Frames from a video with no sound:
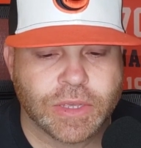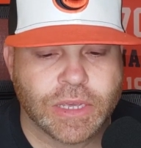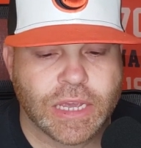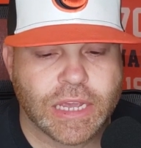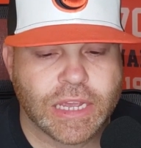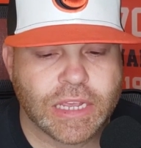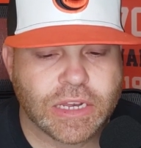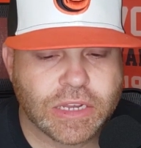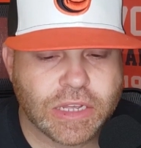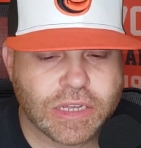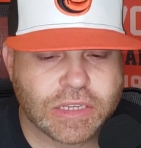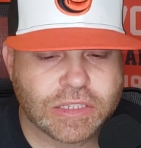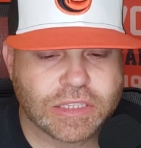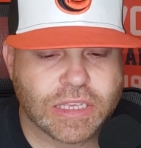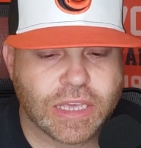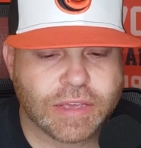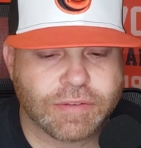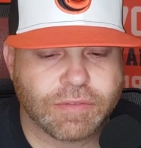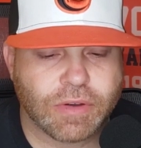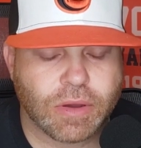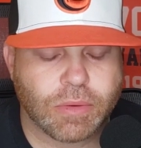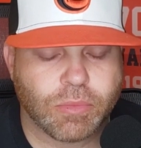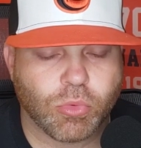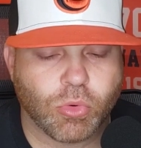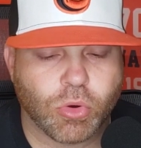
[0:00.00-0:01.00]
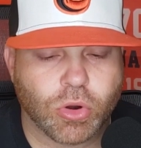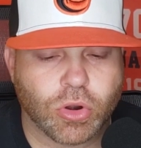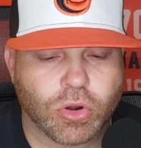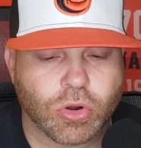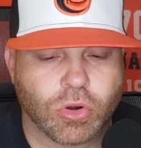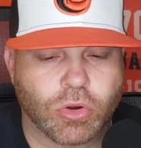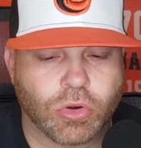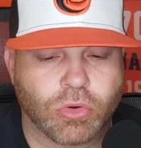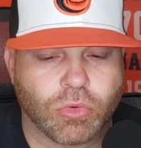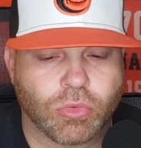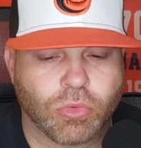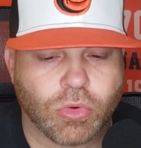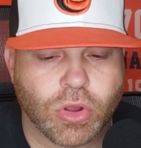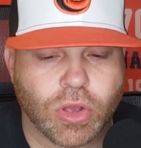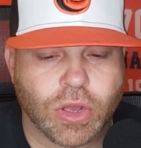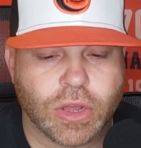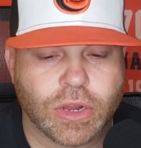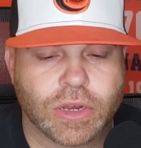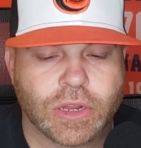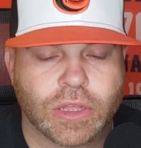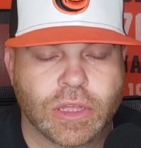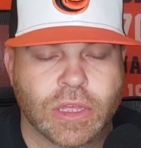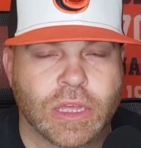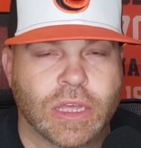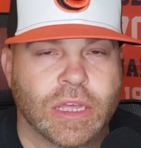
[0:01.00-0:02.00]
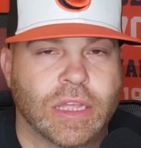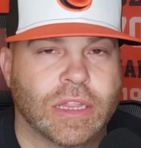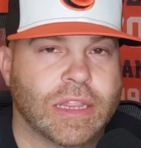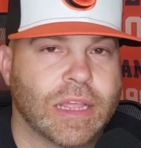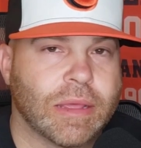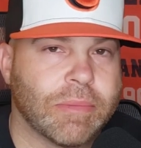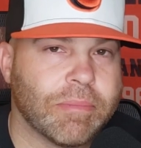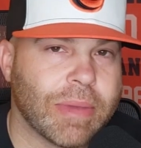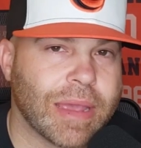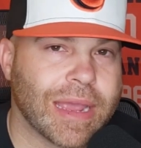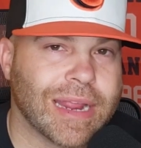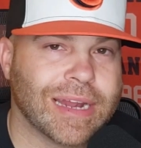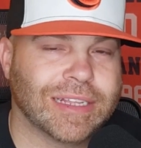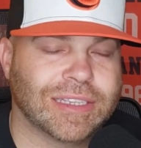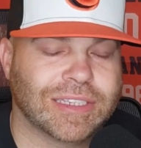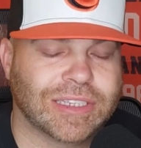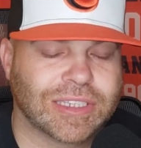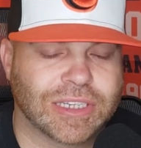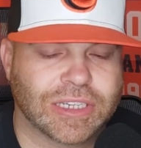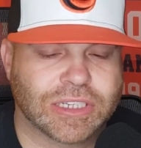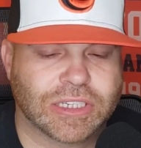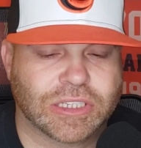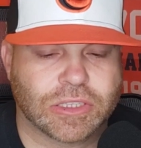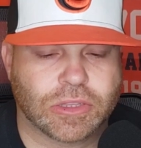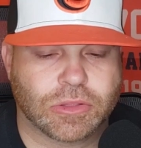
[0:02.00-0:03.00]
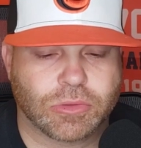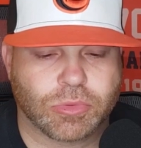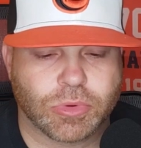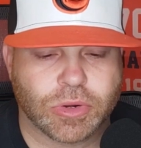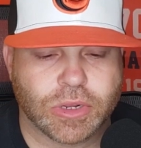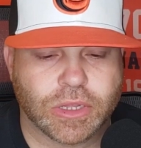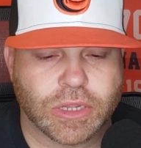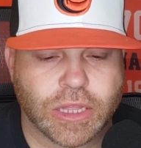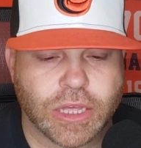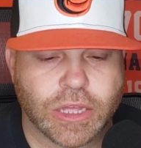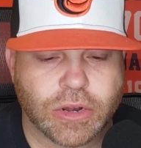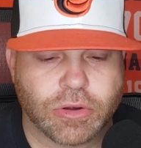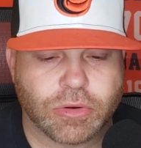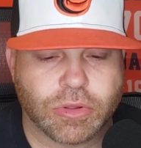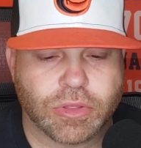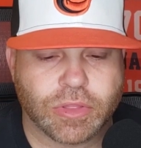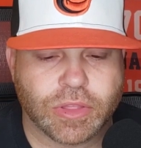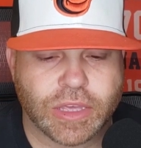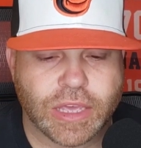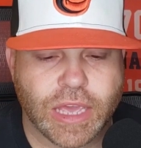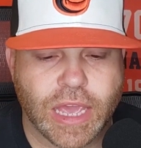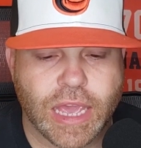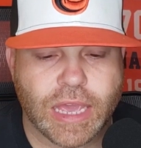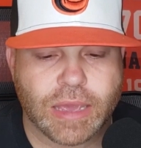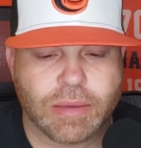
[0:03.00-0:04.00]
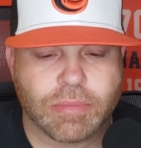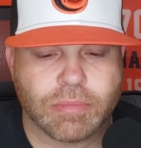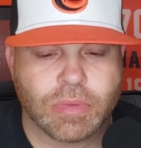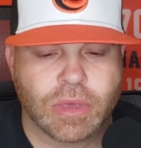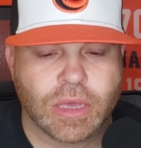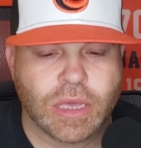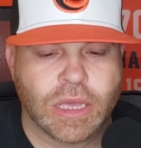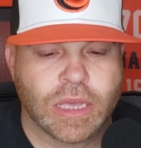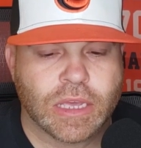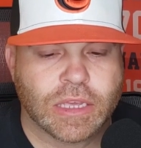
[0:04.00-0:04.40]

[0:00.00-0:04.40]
He does give up 1 earned run that made it 6-3 later in the game.